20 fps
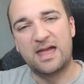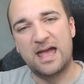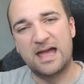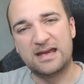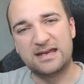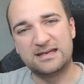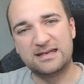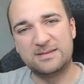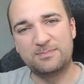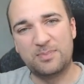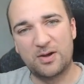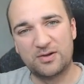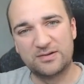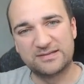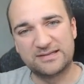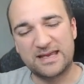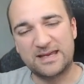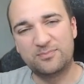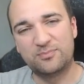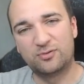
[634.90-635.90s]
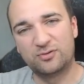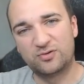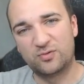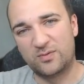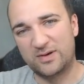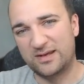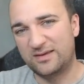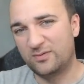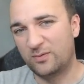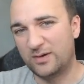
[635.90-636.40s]
And in the post-April
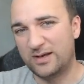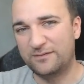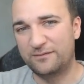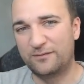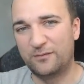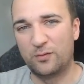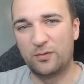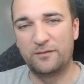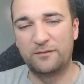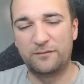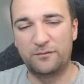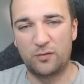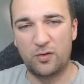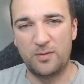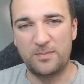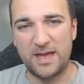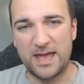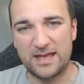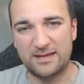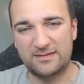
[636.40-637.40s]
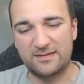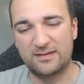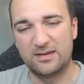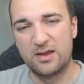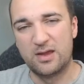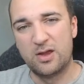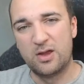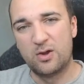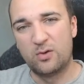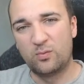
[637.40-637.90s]
2024 format,
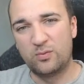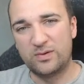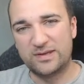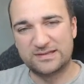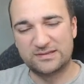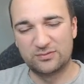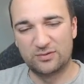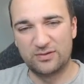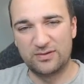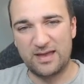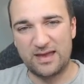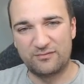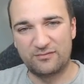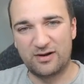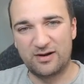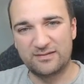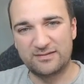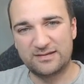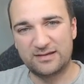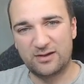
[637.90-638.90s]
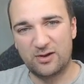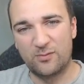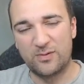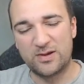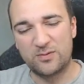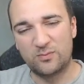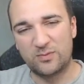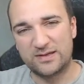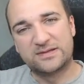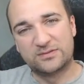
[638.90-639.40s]
we saw the errata go
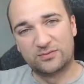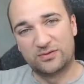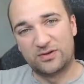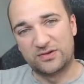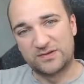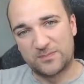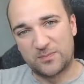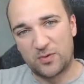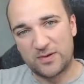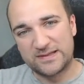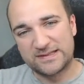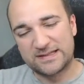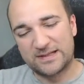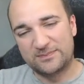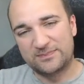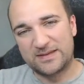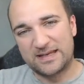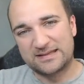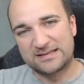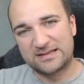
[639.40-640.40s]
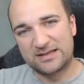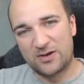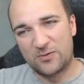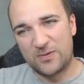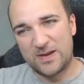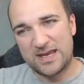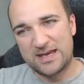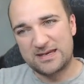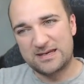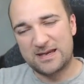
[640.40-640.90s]
in. We saw those points updates
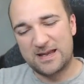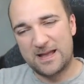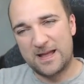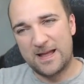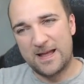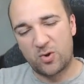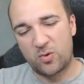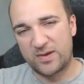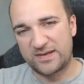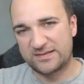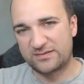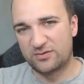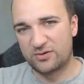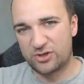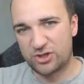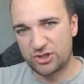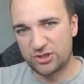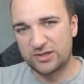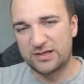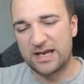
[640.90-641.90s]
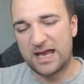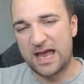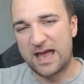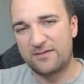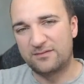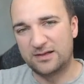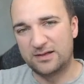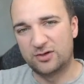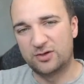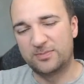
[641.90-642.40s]
go in. Questors should
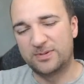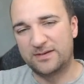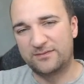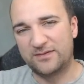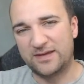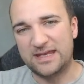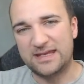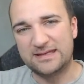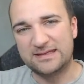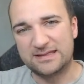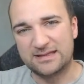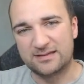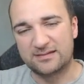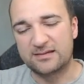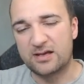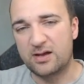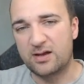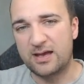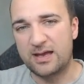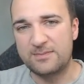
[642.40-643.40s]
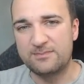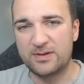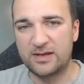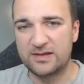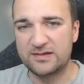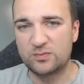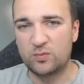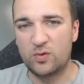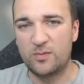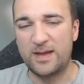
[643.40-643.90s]
have a little bit of an easier time
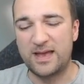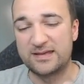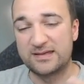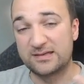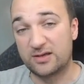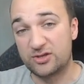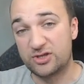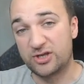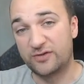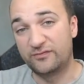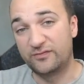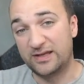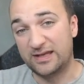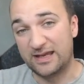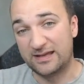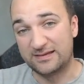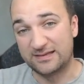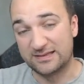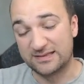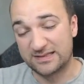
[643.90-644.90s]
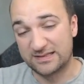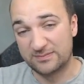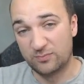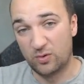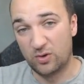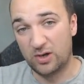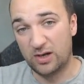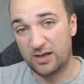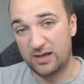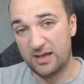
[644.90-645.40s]
because warbands are generally getting
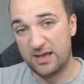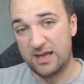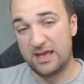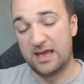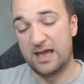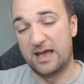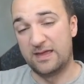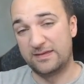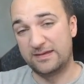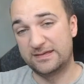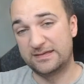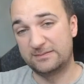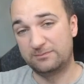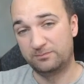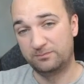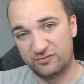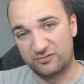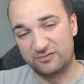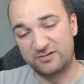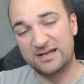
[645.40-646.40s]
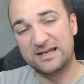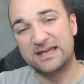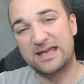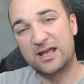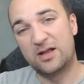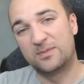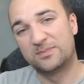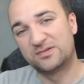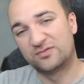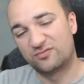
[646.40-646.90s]
smaller. And this really
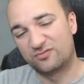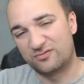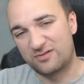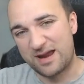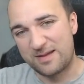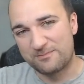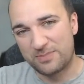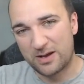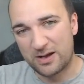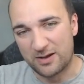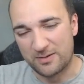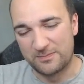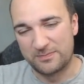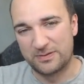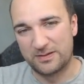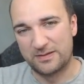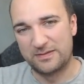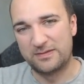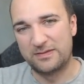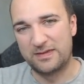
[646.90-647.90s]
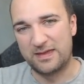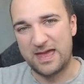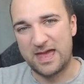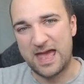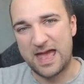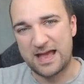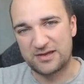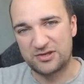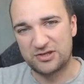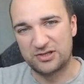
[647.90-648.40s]
helps ramp up their
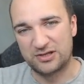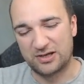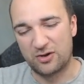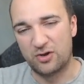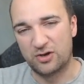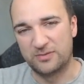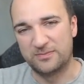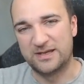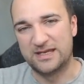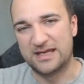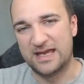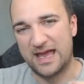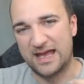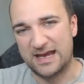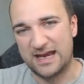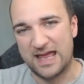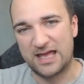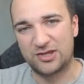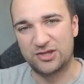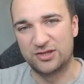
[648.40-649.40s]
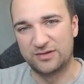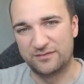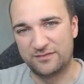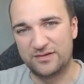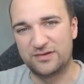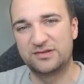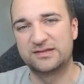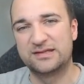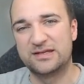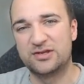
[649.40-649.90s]
action economy and action
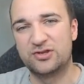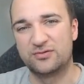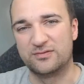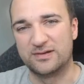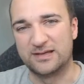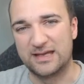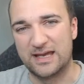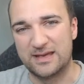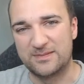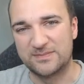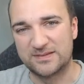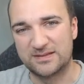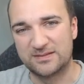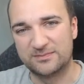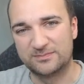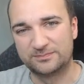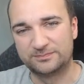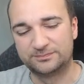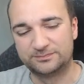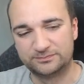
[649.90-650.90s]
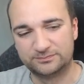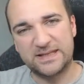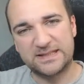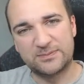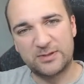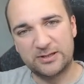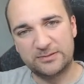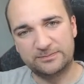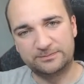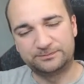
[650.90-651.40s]
efficiency during games.
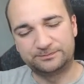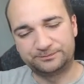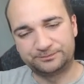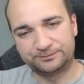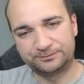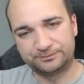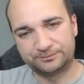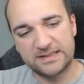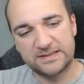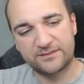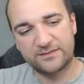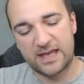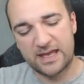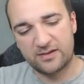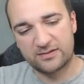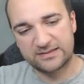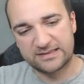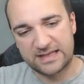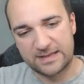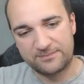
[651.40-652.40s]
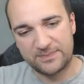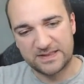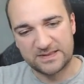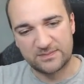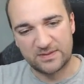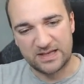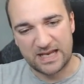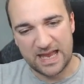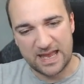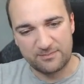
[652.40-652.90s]
Beastmen, Beast of Chaos, get
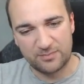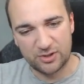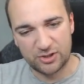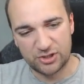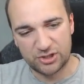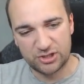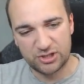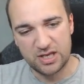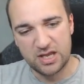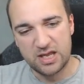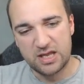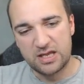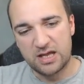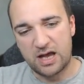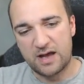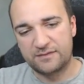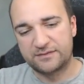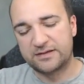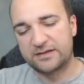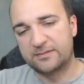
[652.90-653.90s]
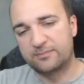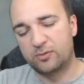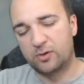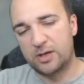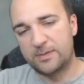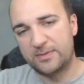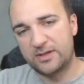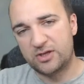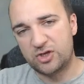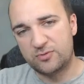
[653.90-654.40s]
Beastman Ambush. After
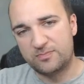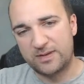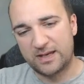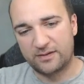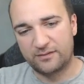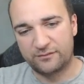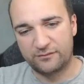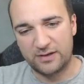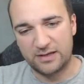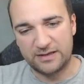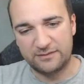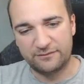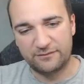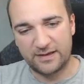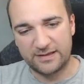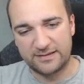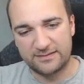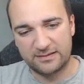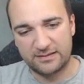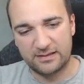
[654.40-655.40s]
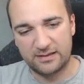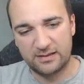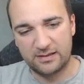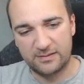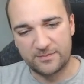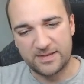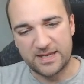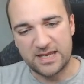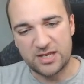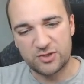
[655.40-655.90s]
deployment, you pick a friendly fighter
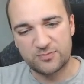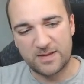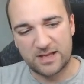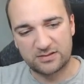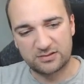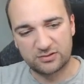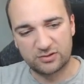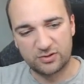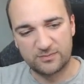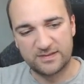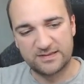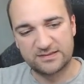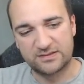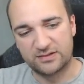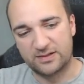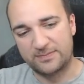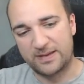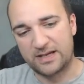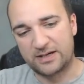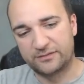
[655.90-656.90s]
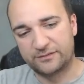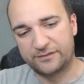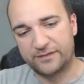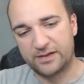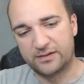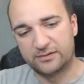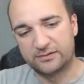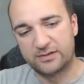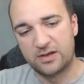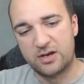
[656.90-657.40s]
from each battle group that's on the
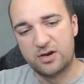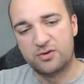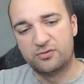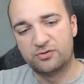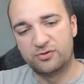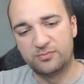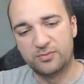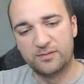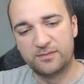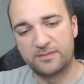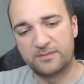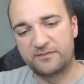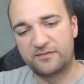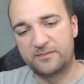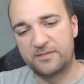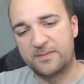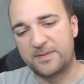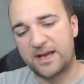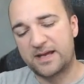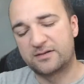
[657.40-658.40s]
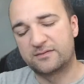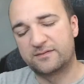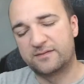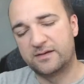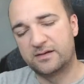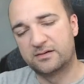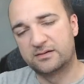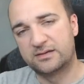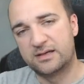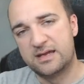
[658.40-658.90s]
battlefield, remove them from the
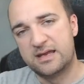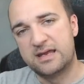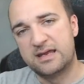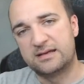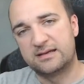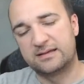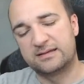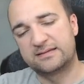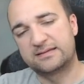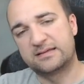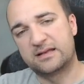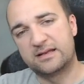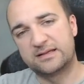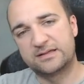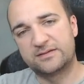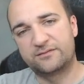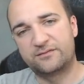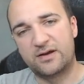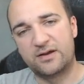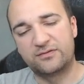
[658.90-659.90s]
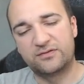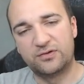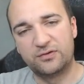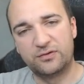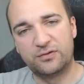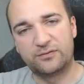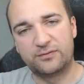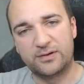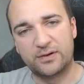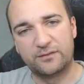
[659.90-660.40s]
battlefield, and at the starts of round
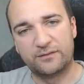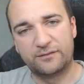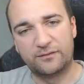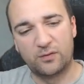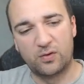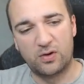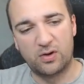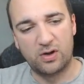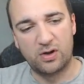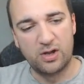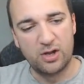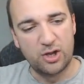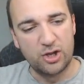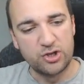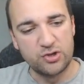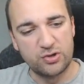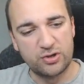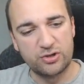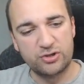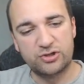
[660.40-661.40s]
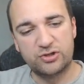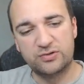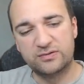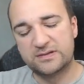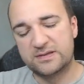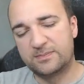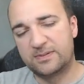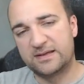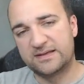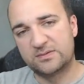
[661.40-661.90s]
2, 3, or 4, you can
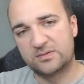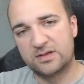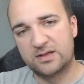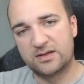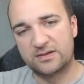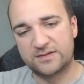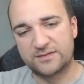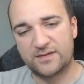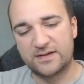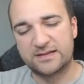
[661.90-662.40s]
choose to place one of those